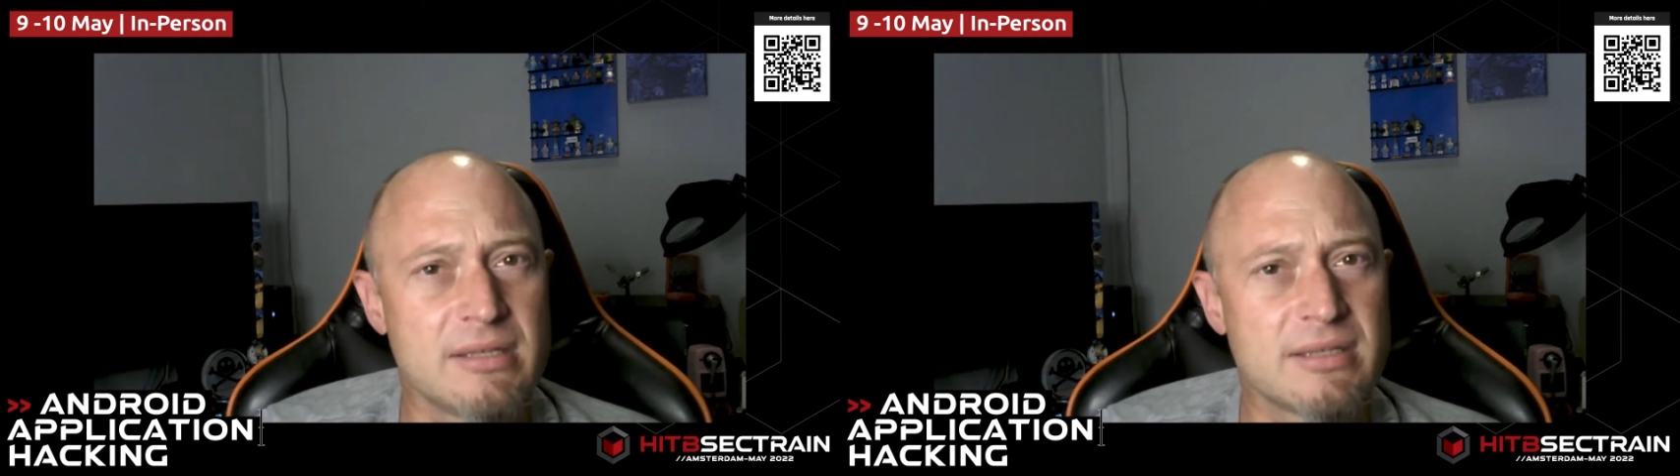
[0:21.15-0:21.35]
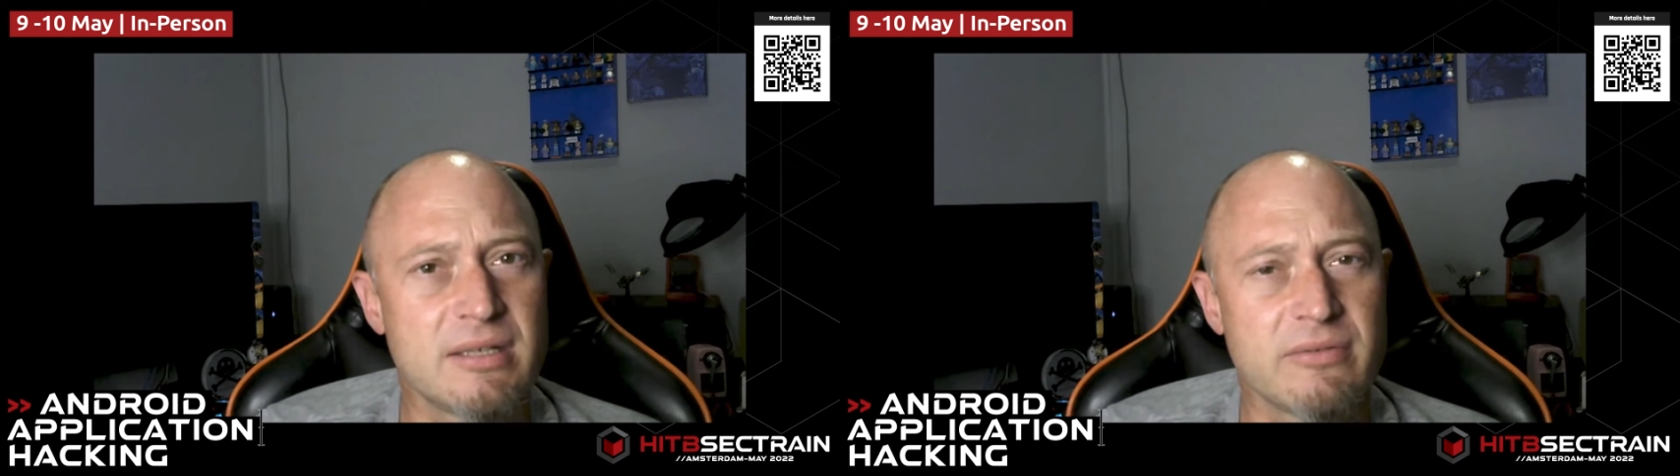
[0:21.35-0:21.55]

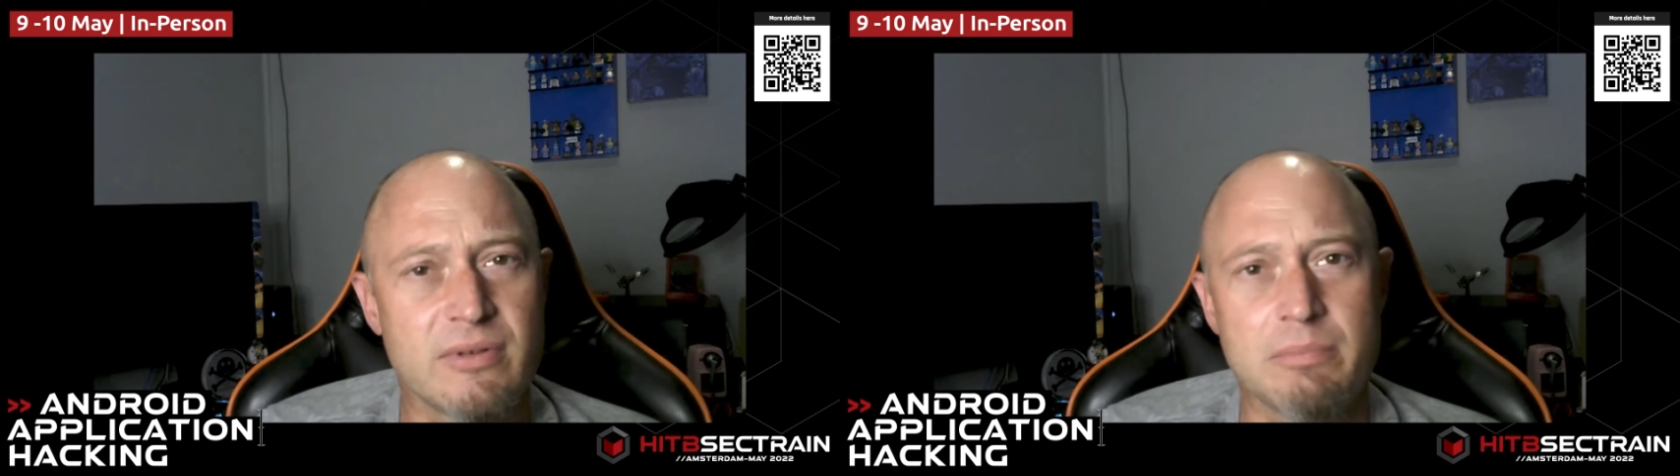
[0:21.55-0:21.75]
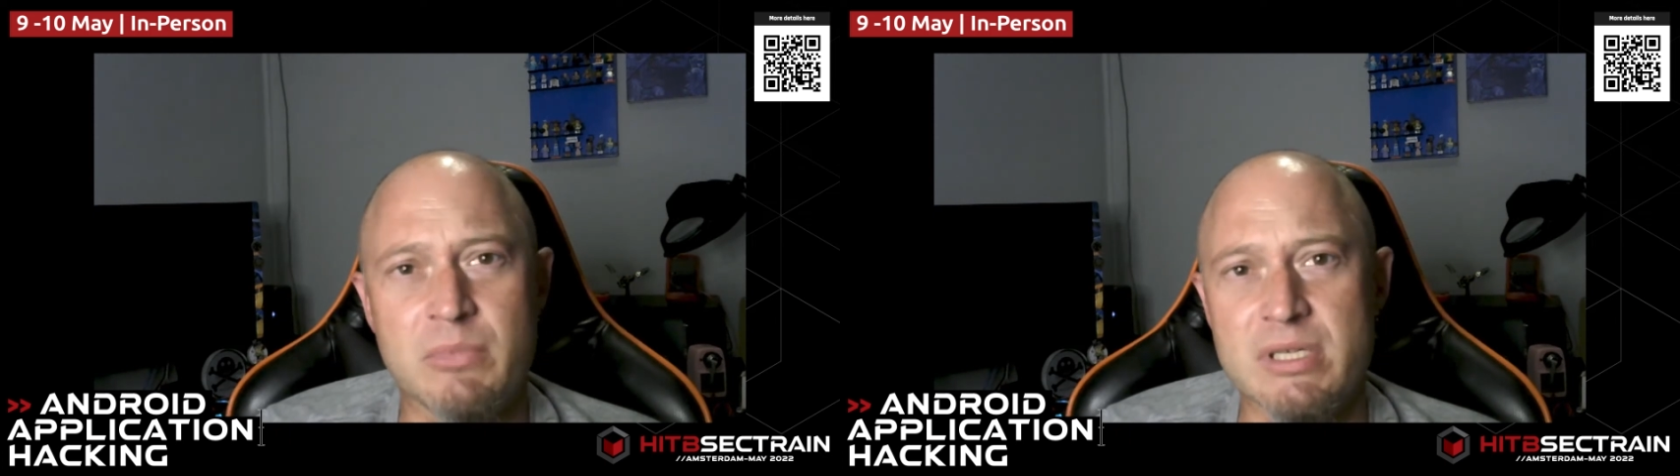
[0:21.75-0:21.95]
stuff
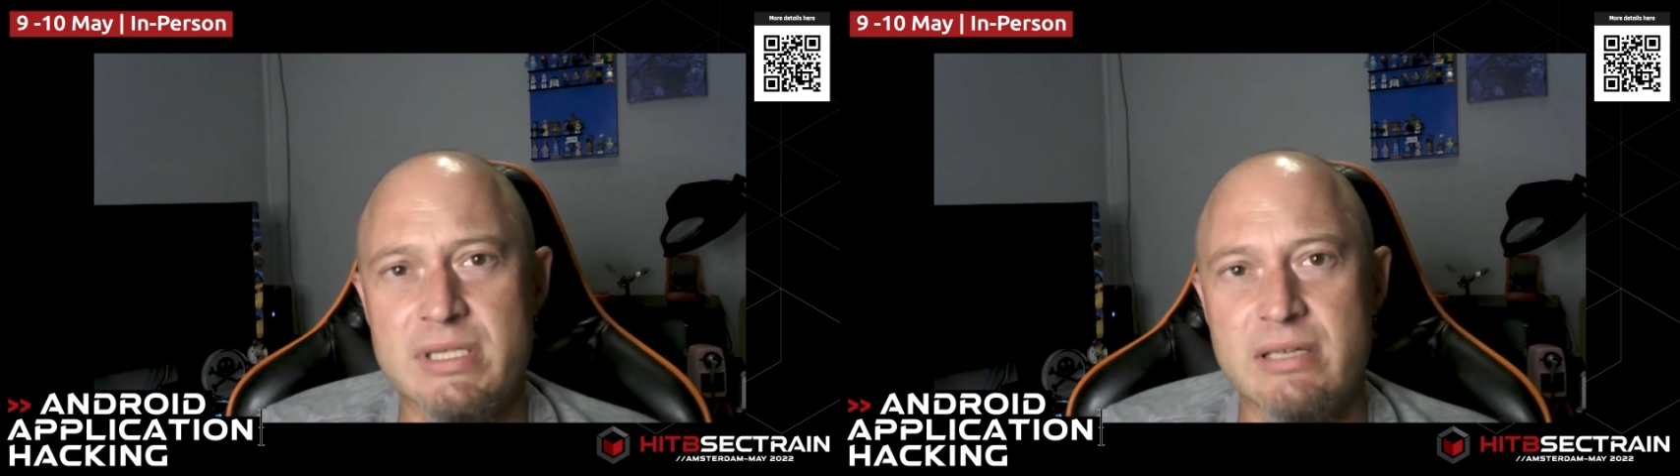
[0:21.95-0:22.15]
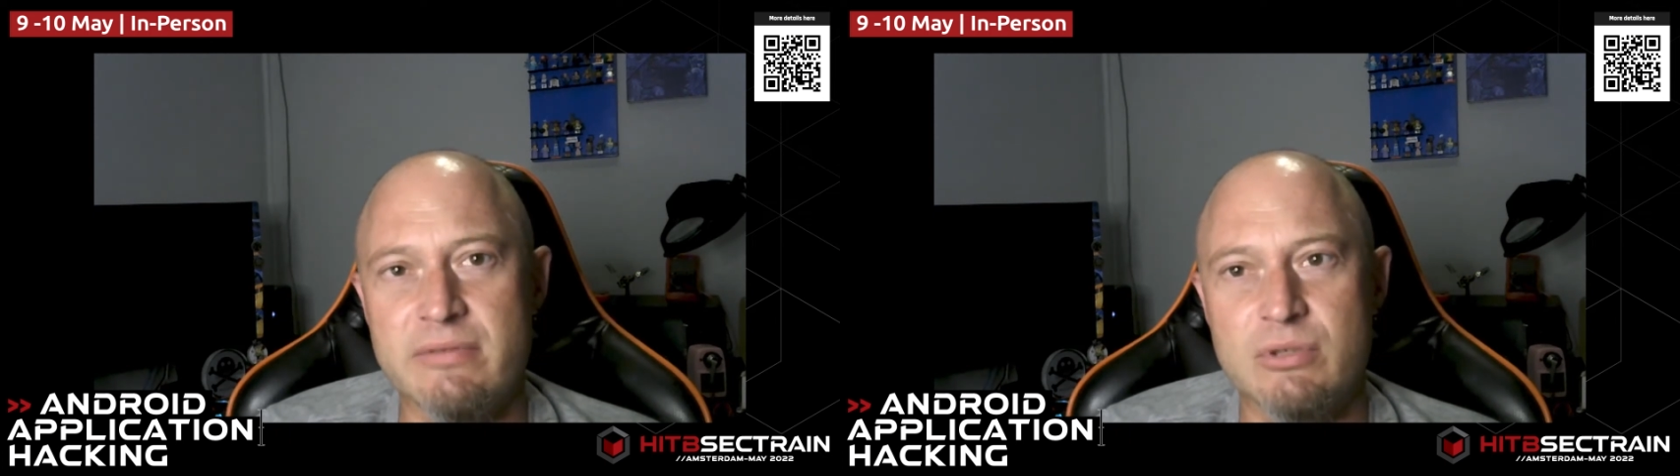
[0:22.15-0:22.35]
up my
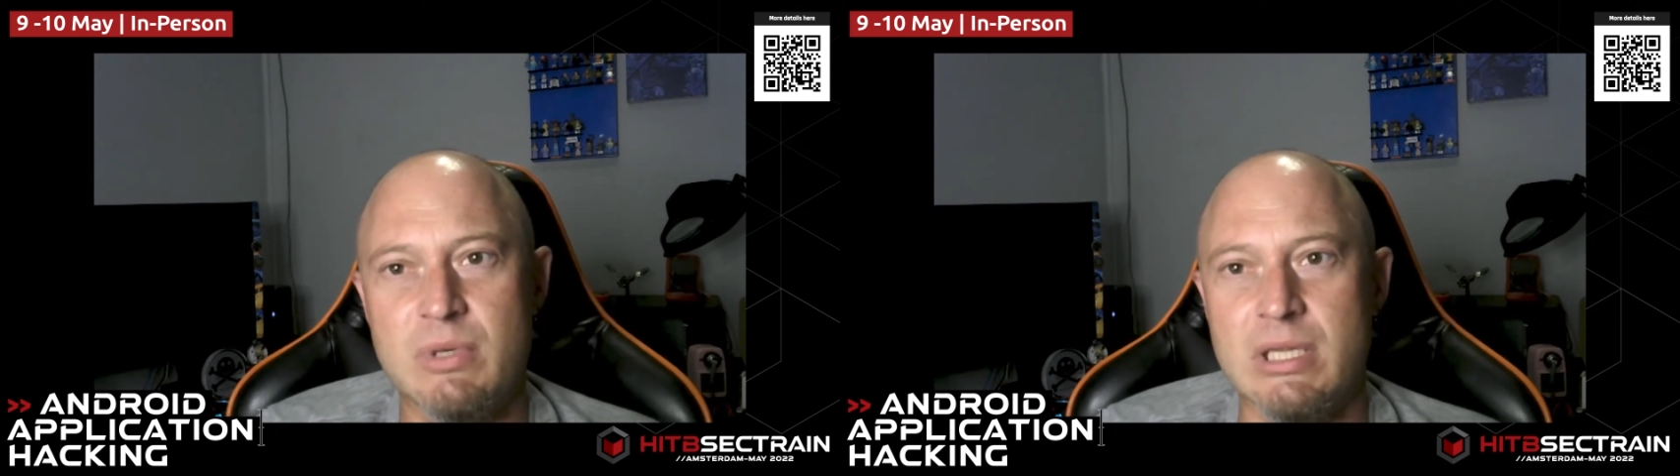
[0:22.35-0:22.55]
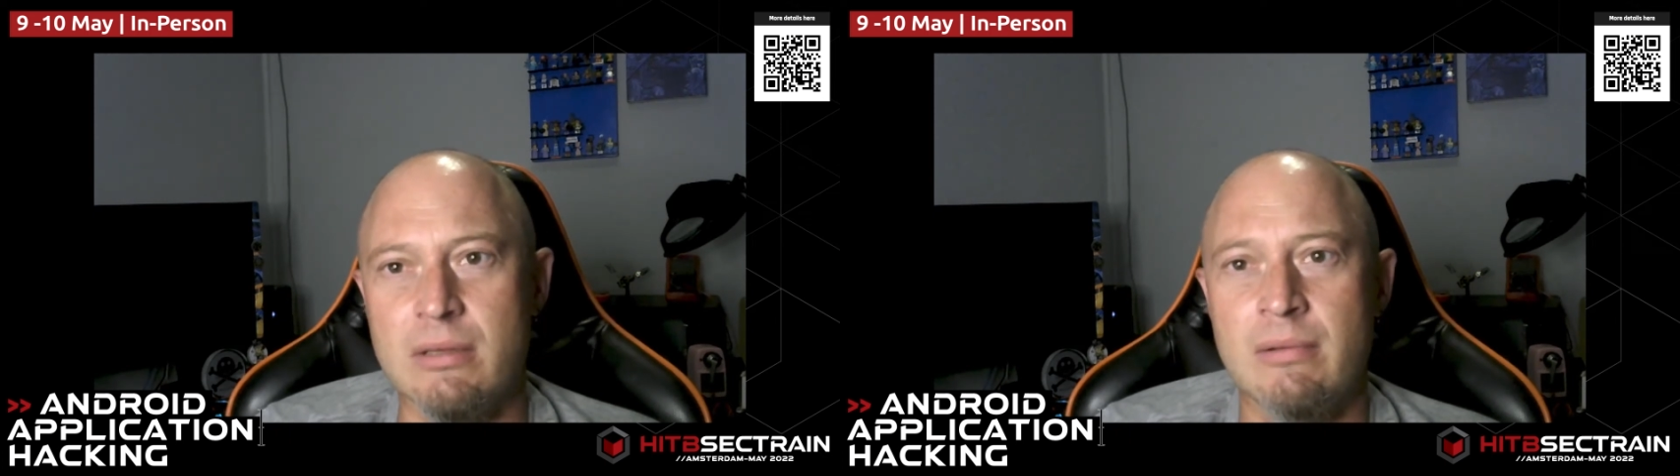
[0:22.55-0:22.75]
sleeve as well.